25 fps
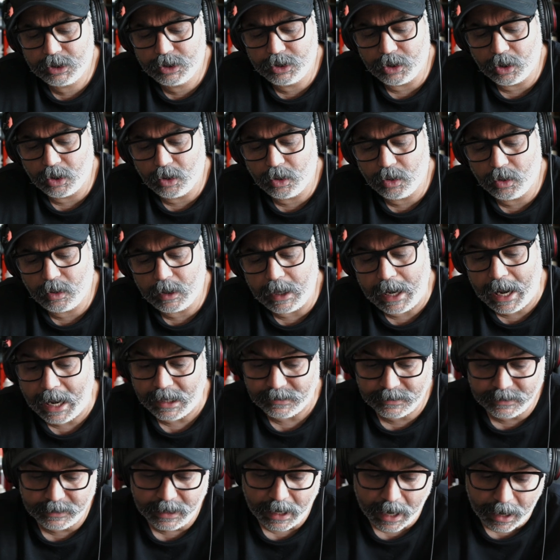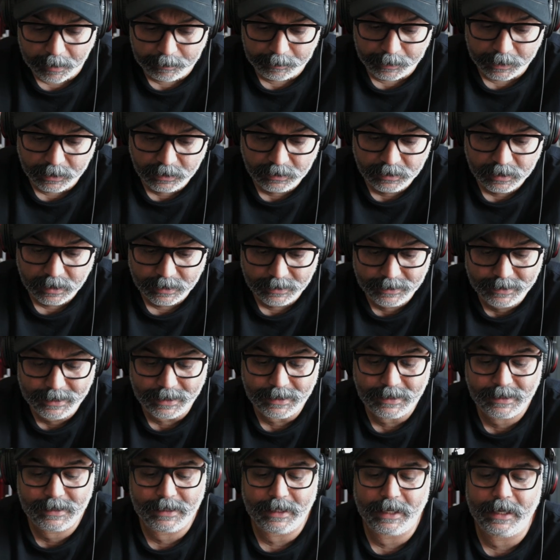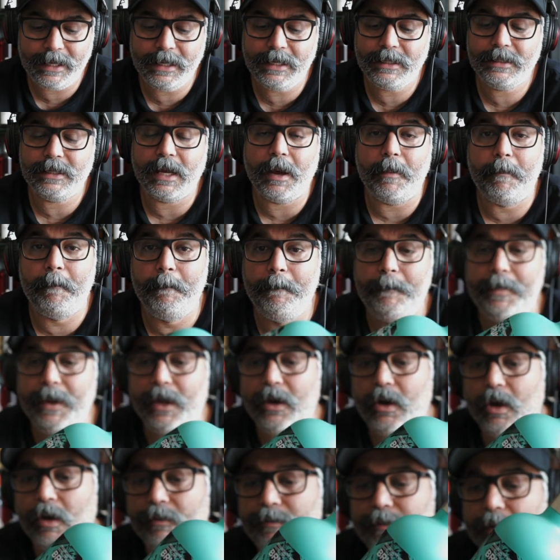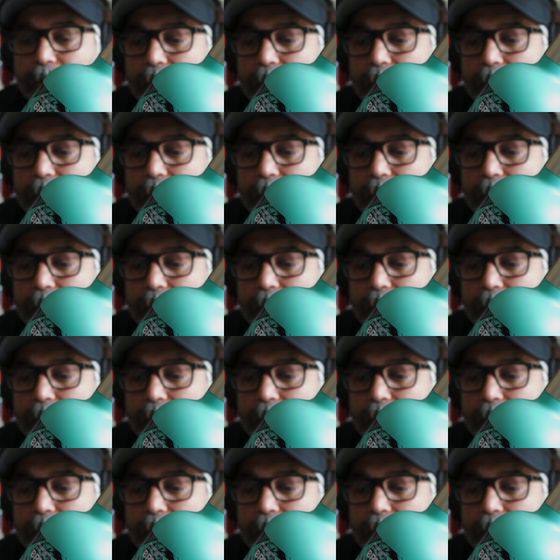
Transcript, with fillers: so, as it happens, this is a bit of